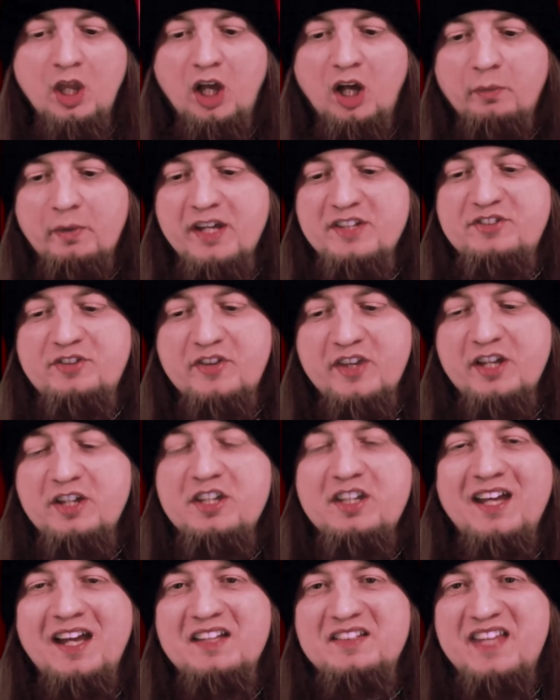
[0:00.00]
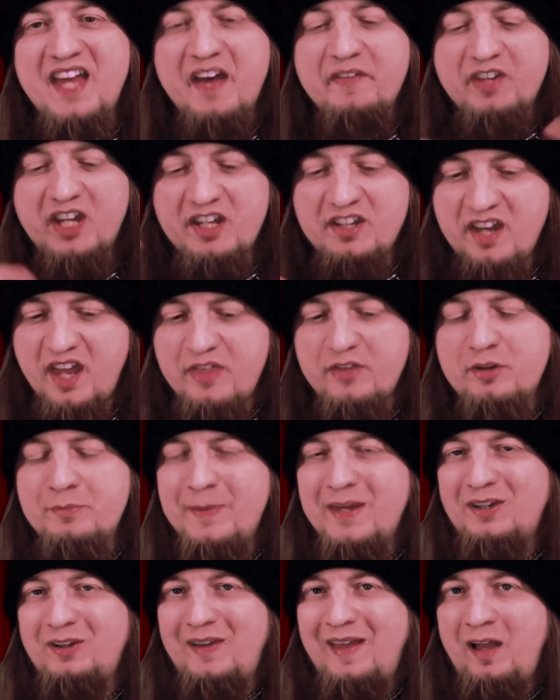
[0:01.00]
Alright, so there you guys have it. Another
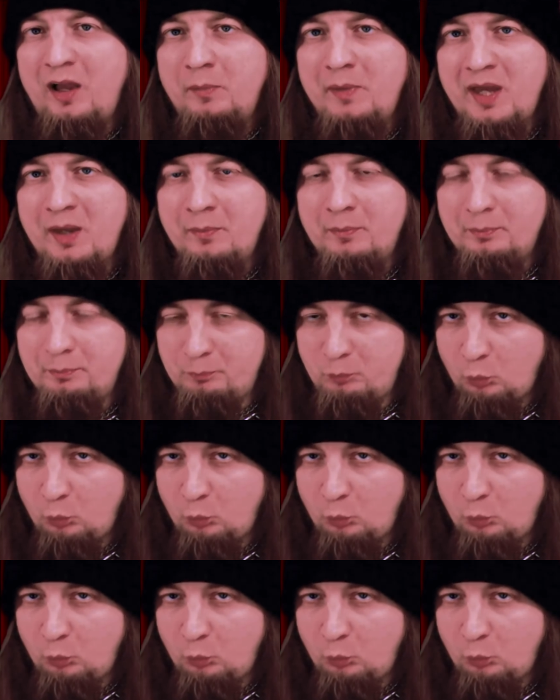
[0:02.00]
metal album.